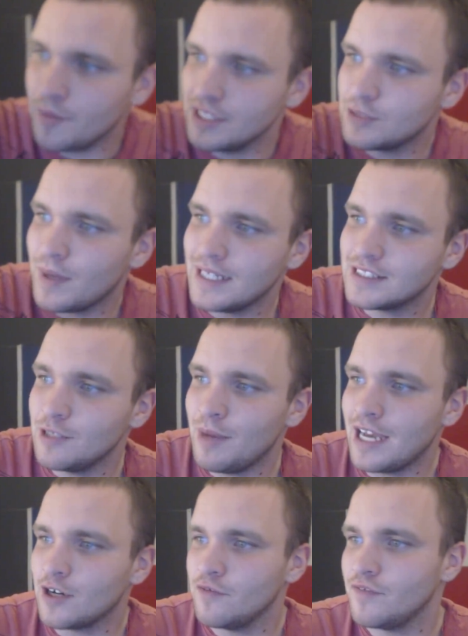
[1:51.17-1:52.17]
pumpkin spice
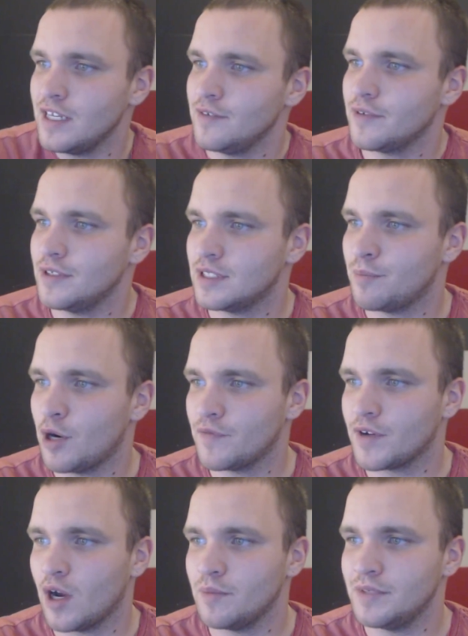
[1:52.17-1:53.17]
tobacco flavor at the
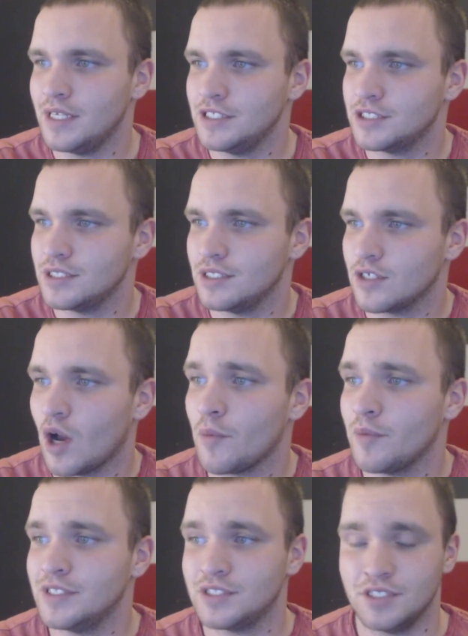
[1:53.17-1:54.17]
perfect combination
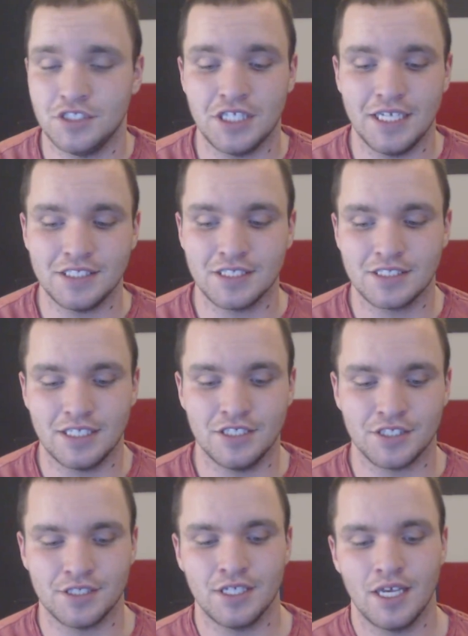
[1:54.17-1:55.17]
to the changing
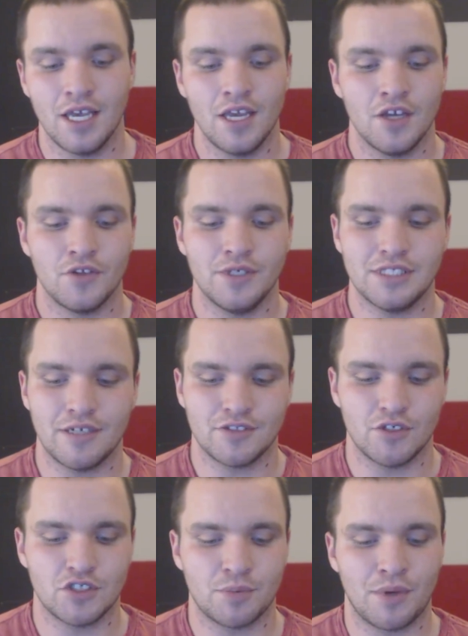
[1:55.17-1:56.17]
season. The reason I was
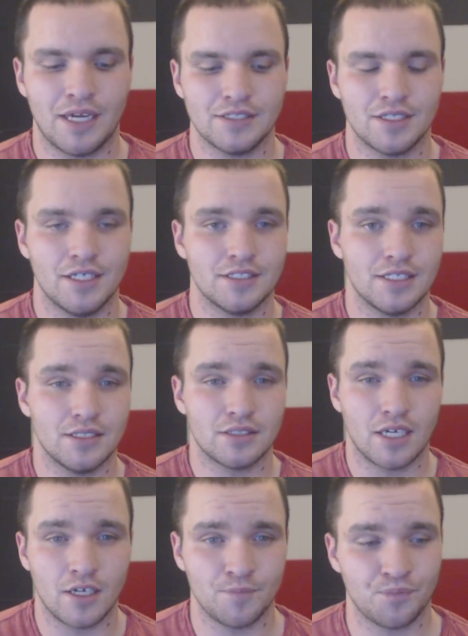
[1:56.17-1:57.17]
so surprised with this is
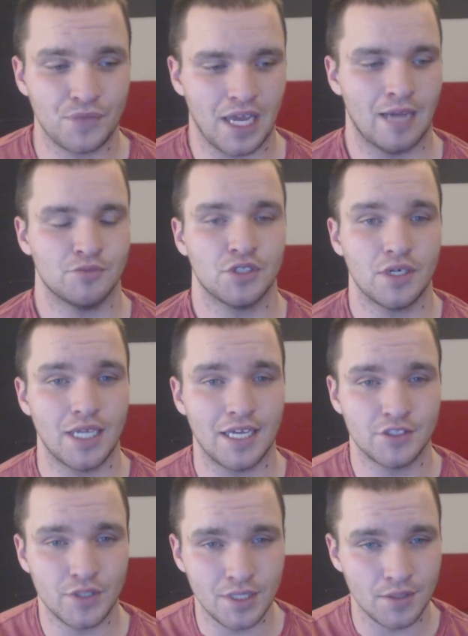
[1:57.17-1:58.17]
I'm starting
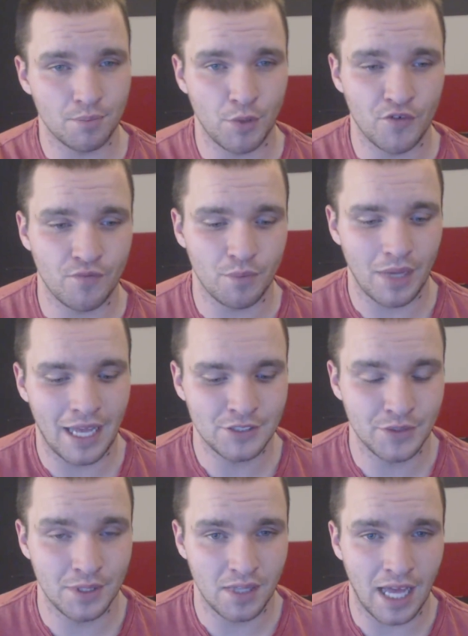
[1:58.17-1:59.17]
to
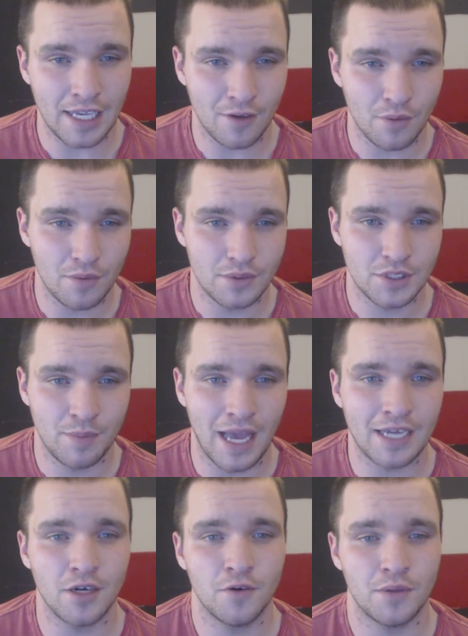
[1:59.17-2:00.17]
actually like
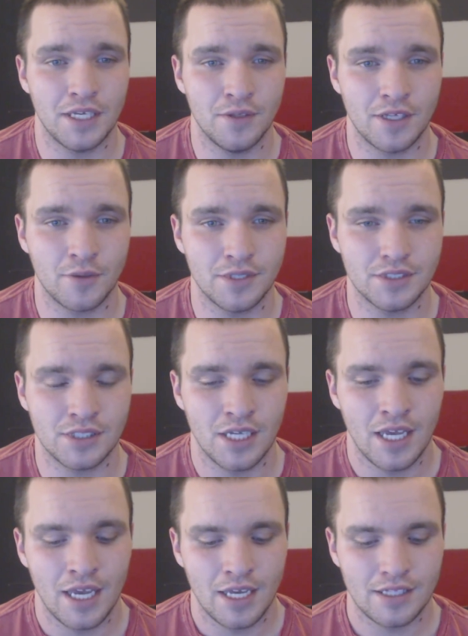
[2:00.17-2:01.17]
tobacco e-liquids.
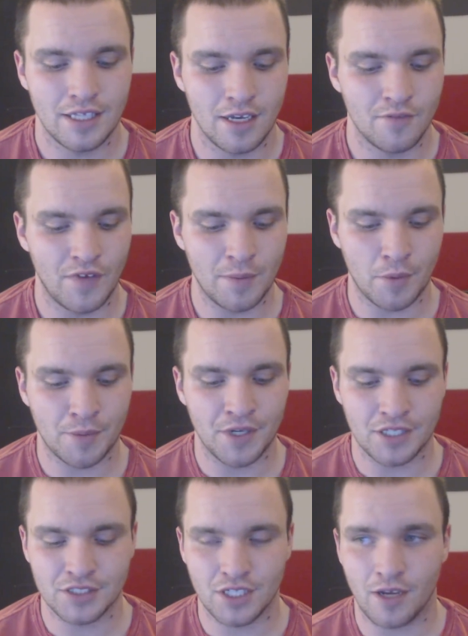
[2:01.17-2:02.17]
The vapor
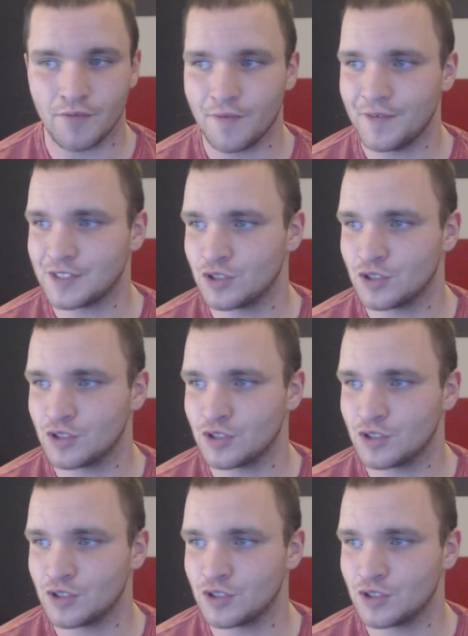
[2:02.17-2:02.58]
production off of